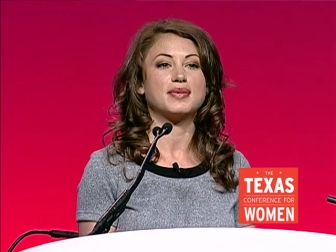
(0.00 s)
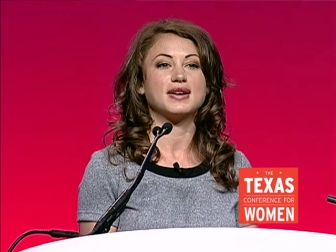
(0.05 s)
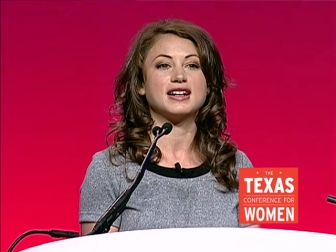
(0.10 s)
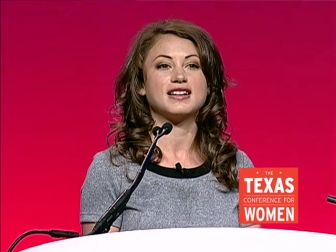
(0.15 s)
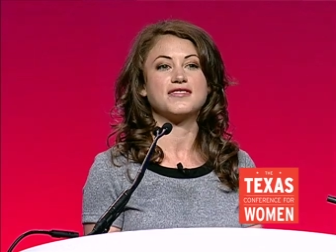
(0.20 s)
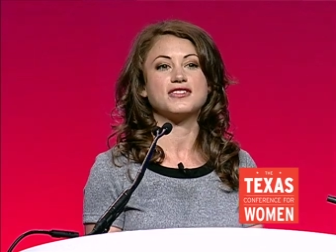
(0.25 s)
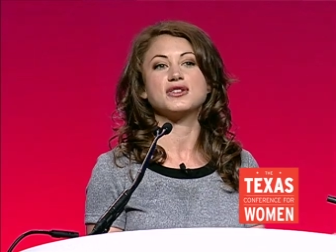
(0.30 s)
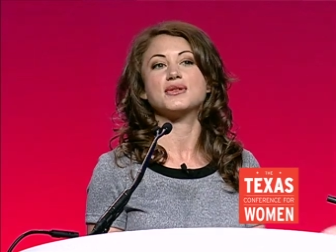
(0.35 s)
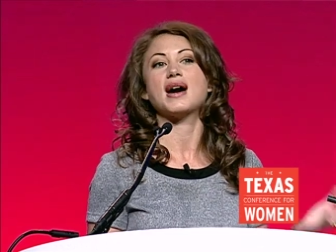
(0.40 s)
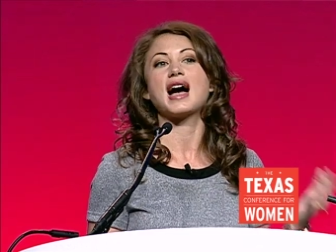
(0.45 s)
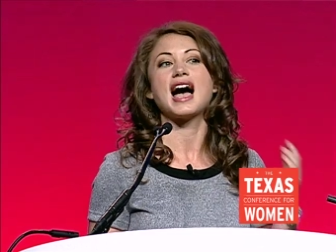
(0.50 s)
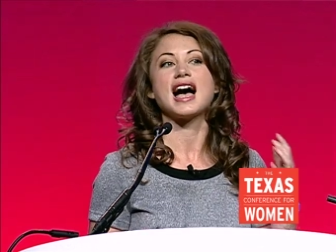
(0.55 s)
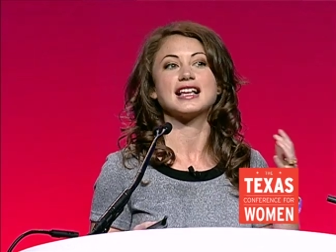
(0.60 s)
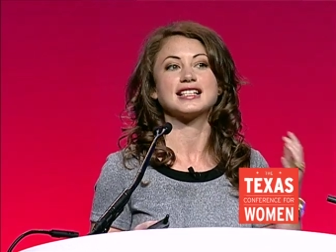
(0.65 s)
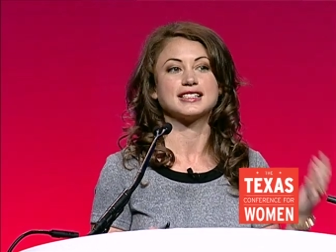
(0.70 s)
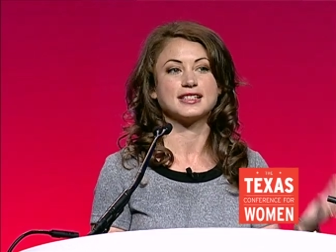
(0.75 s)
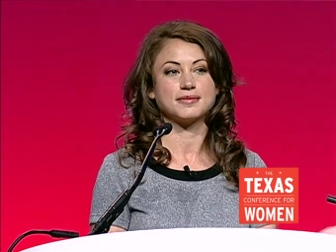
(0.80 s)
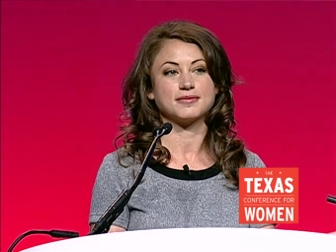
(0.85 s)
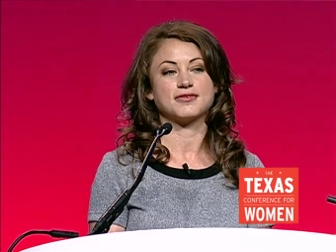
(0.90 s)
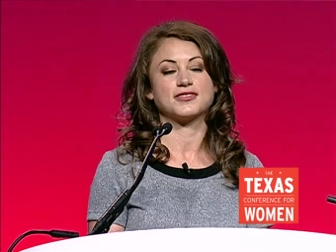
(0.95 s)
but if you
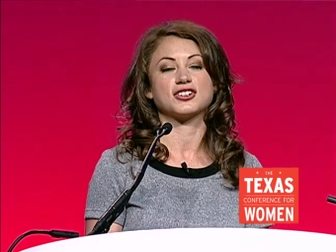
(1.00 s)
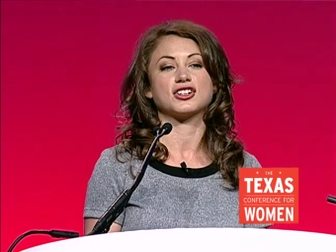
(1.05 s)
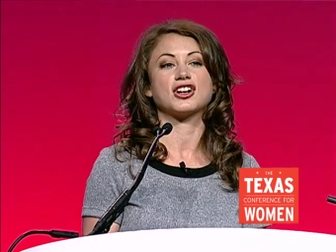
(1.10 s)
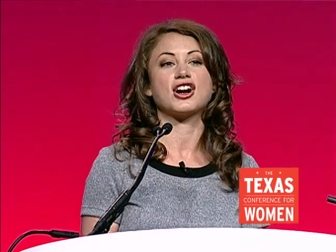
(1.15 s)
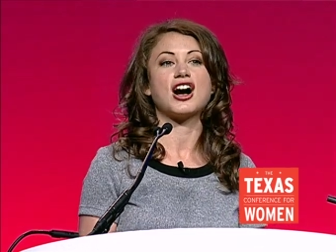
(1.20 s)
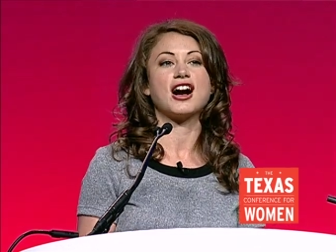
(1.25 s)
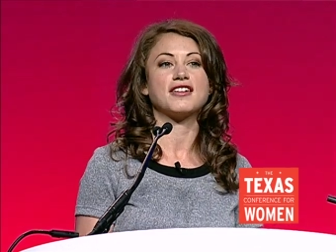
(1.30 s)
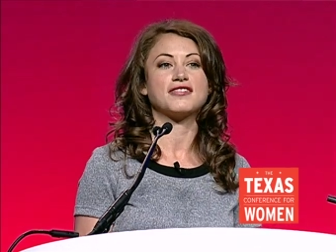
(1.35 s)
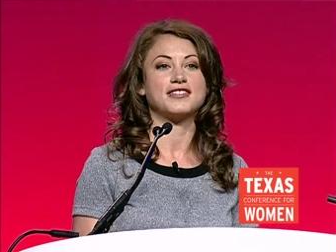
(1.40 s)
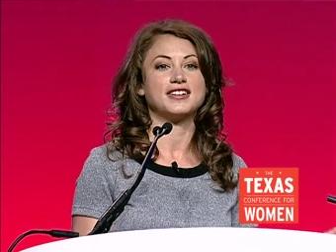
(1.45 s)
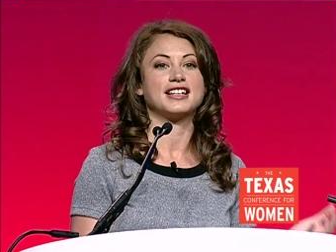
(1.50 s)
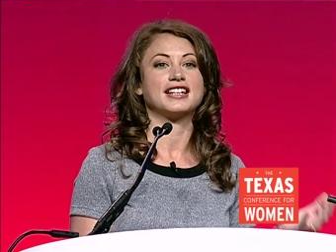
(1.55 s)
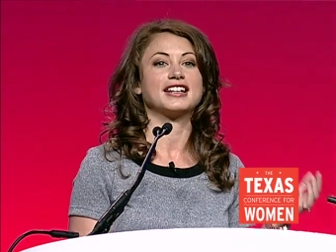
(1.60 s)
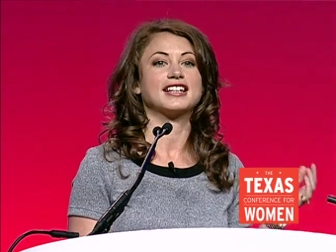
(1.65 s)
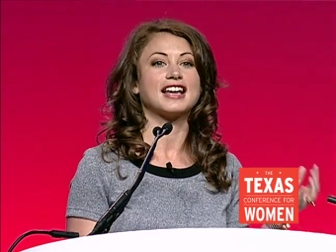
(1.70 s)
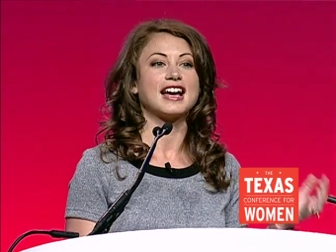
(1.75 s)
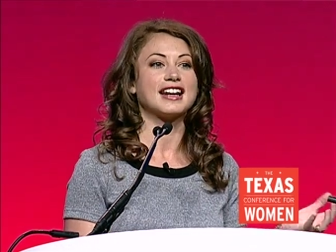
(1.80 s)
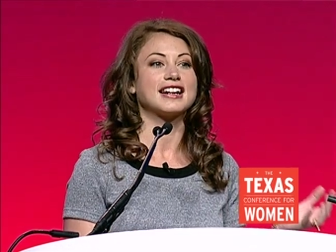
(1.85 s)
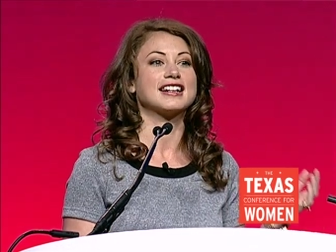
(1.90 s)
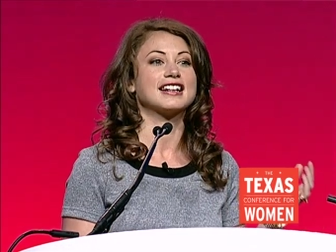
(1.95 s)
ask them for coffee
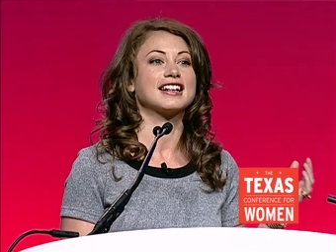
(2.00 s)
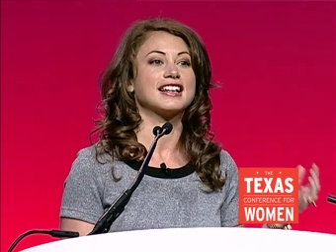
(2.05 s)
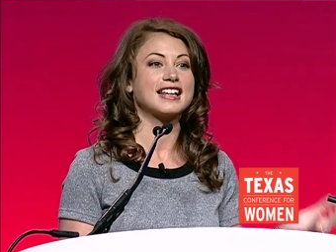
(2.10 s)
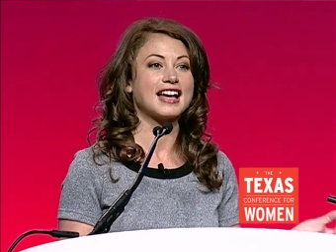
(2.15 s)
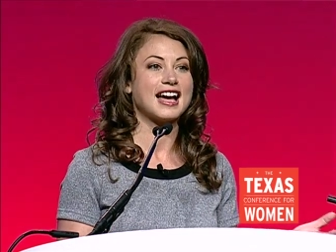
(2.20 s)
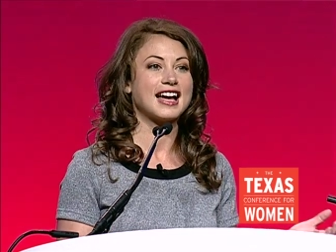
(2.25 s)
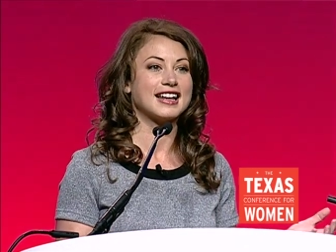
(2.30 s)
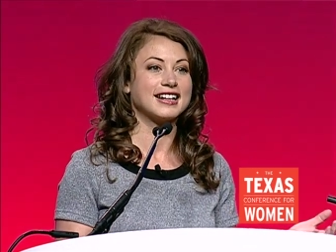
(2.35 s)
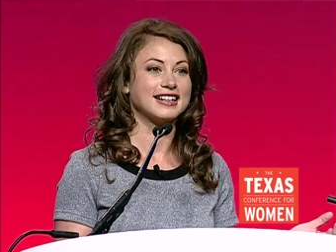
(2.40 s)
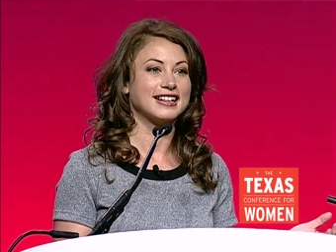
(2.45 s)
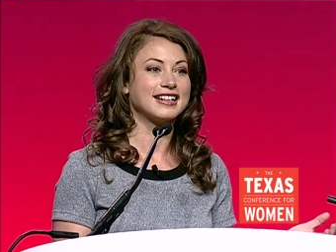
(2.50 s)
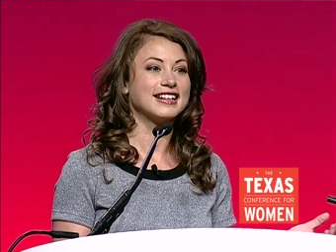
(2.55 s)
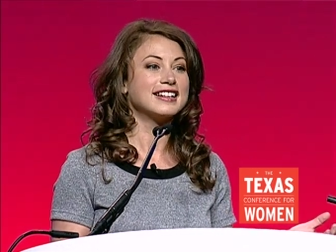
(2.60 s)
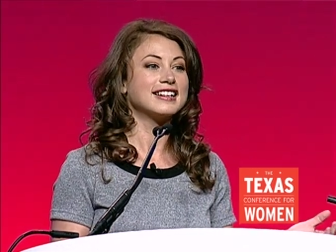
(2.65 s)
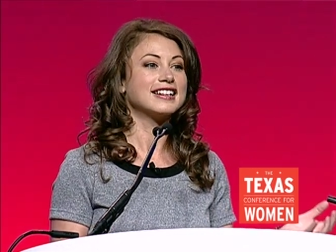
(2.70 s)
again and again,